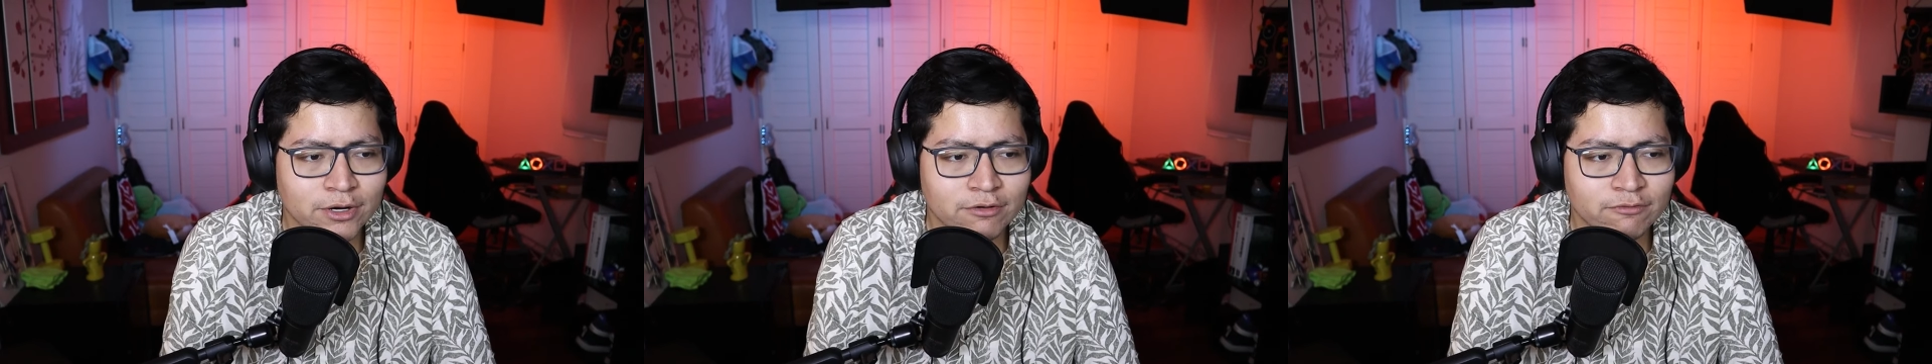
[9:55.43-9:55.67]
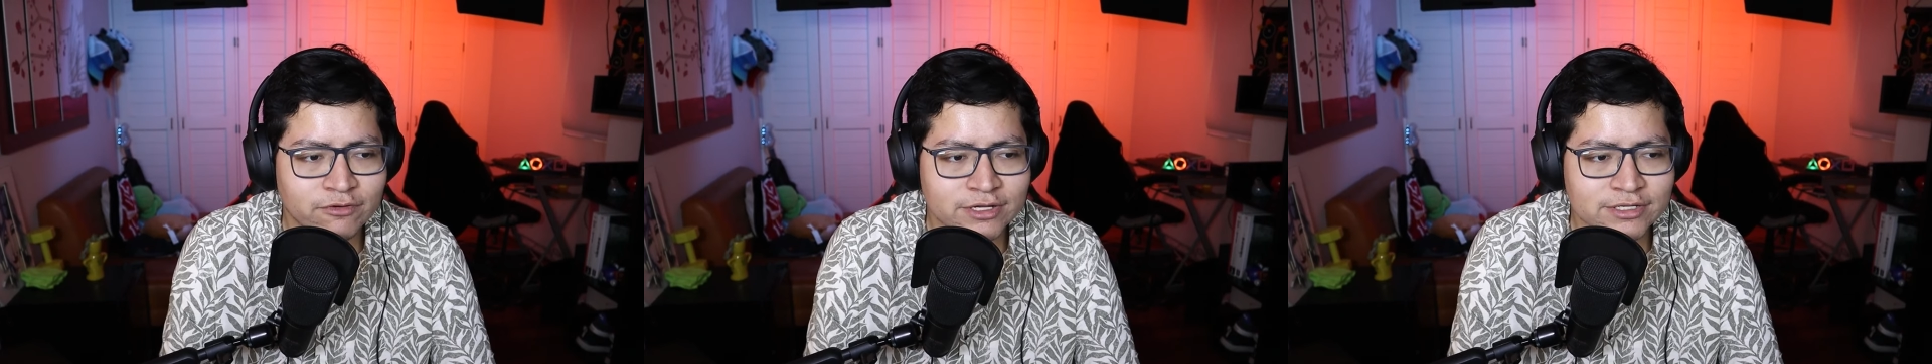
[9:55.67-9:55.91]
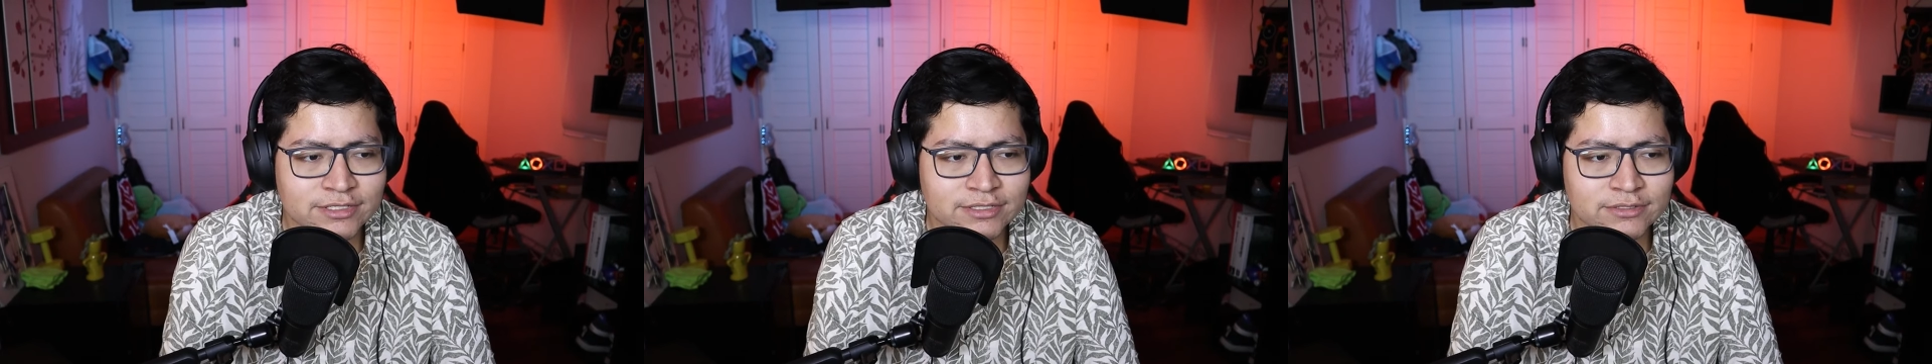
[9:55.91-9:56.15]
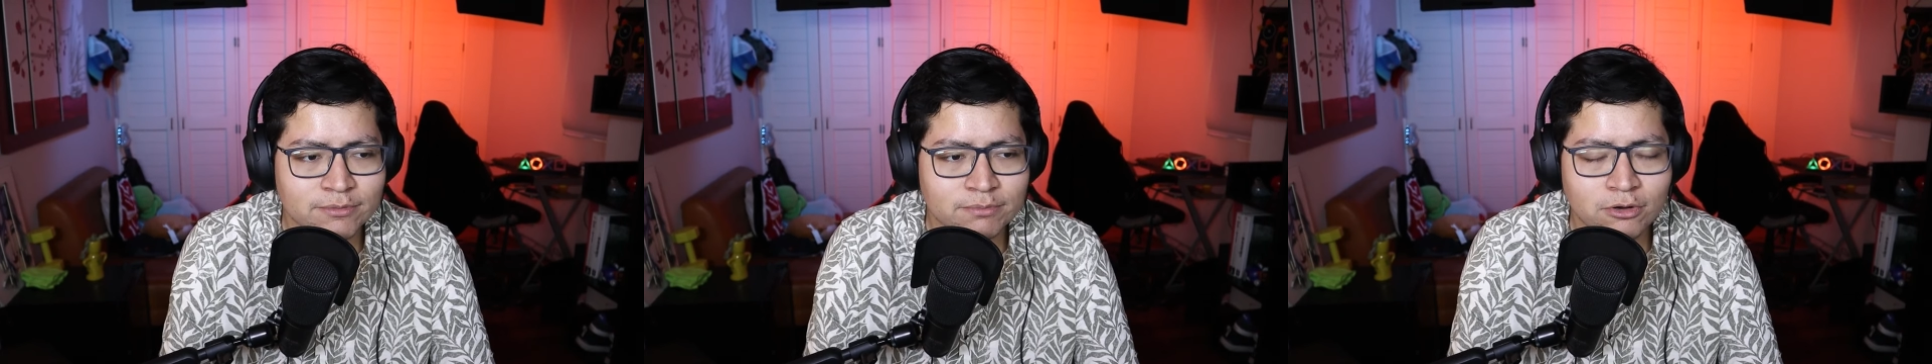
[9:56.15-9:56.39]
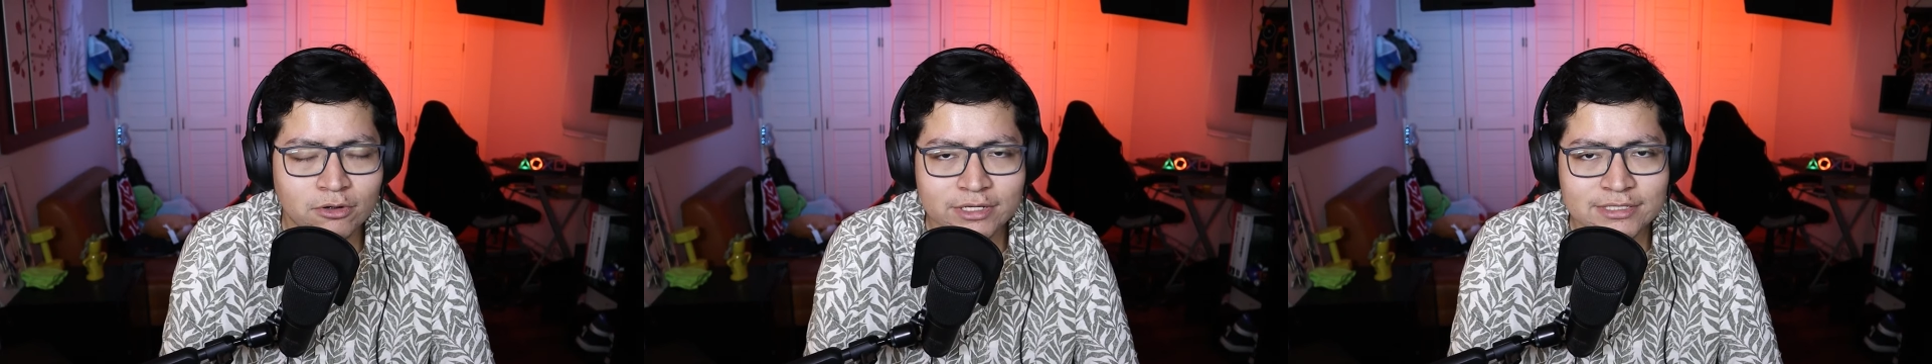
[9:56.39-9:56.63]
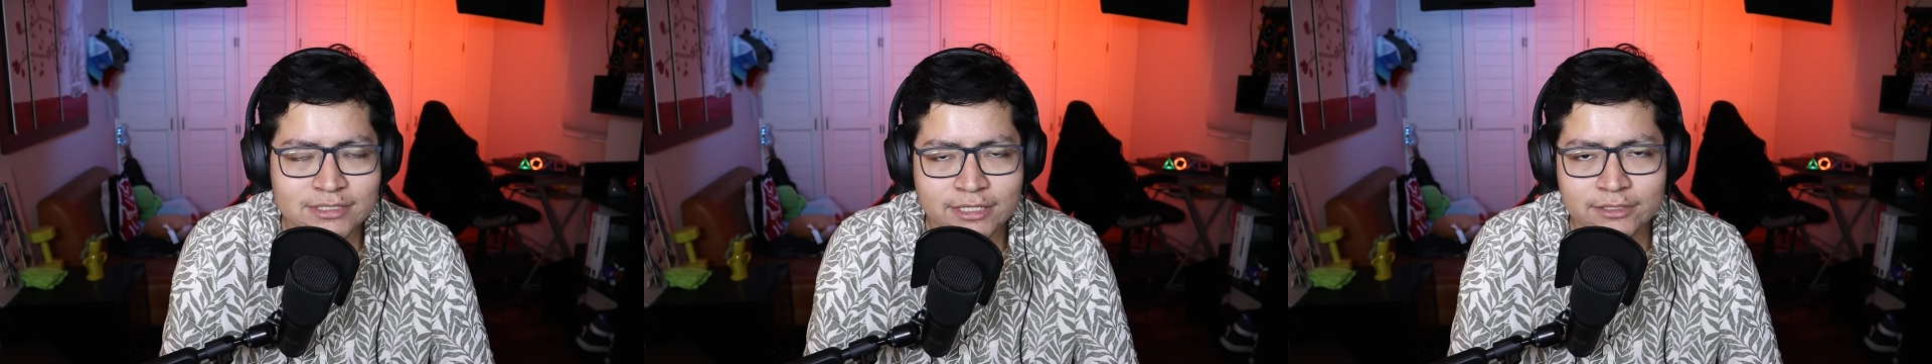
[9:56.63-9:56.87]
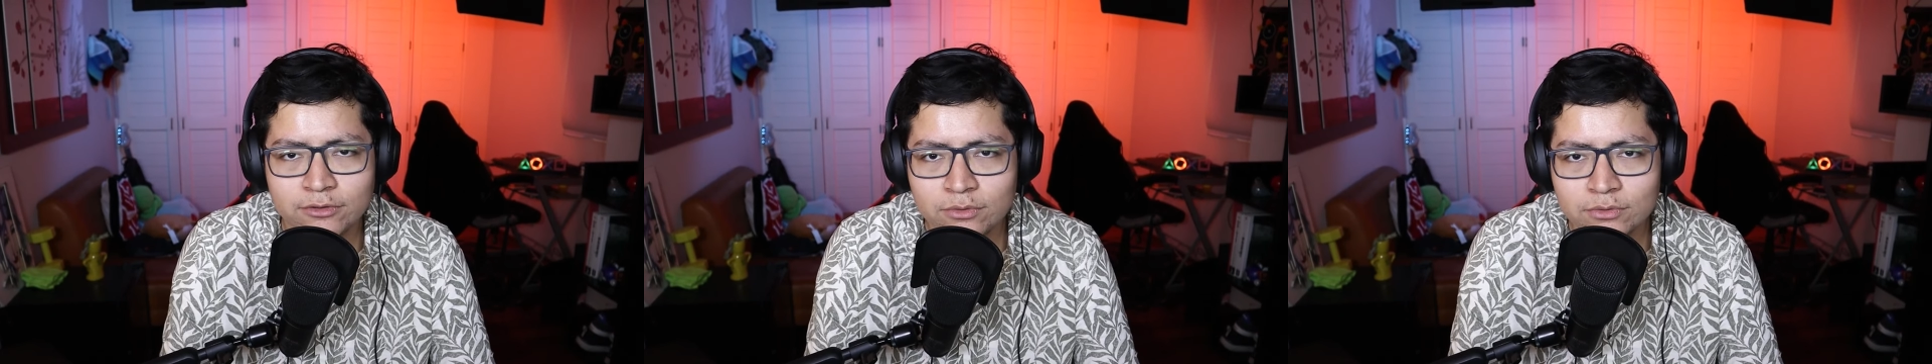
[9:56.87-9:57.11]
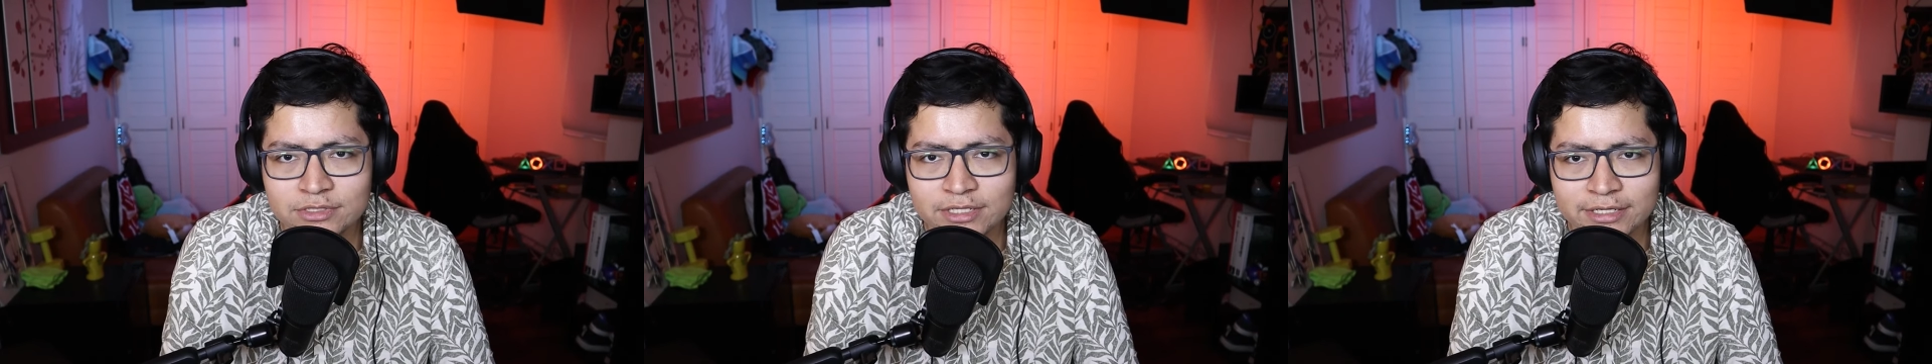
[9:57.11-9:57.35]
for instance, the ball is let
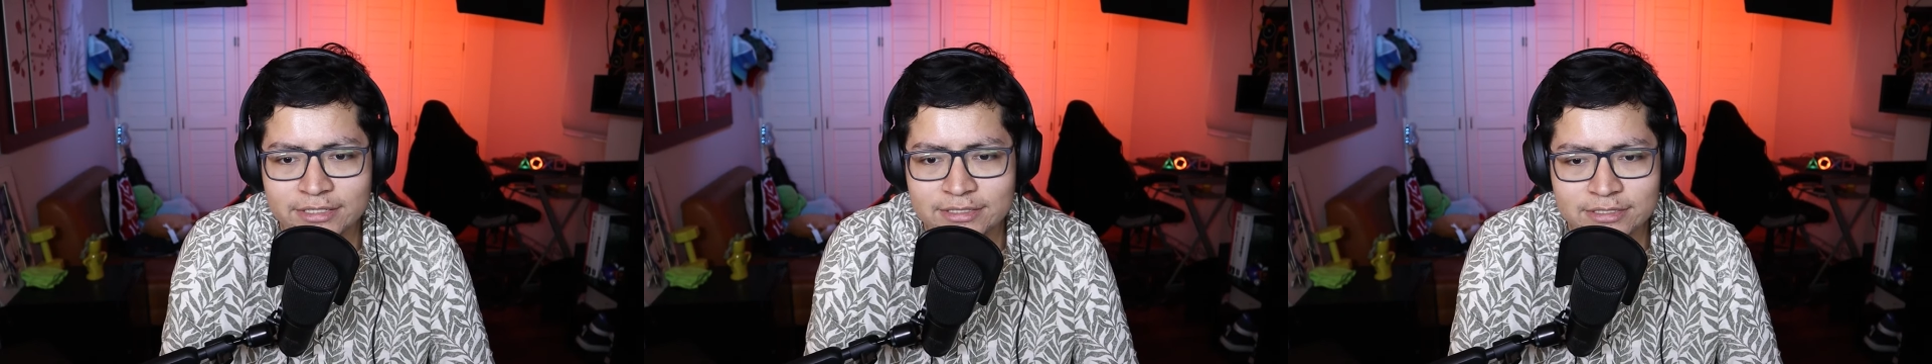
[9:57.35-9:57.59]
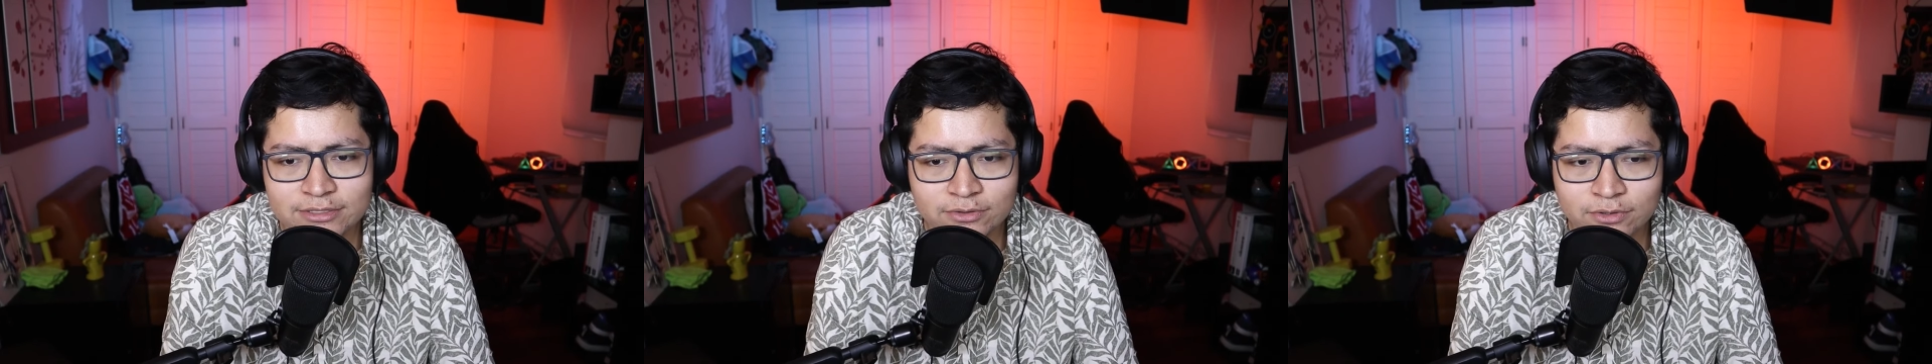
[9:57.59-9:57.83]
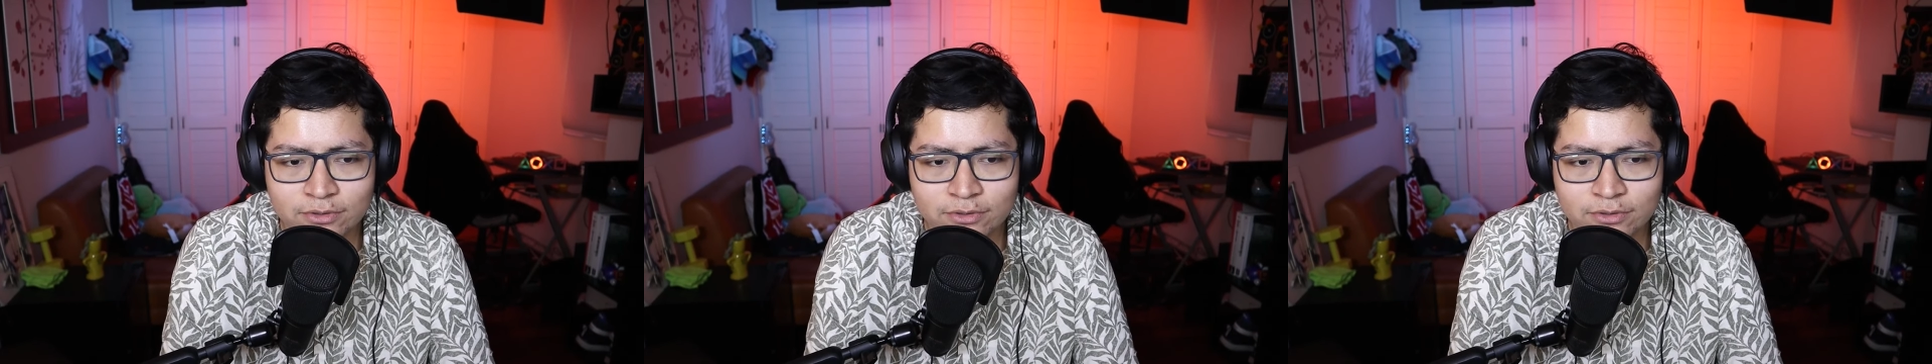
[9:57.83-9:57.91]
loose and it's, you know,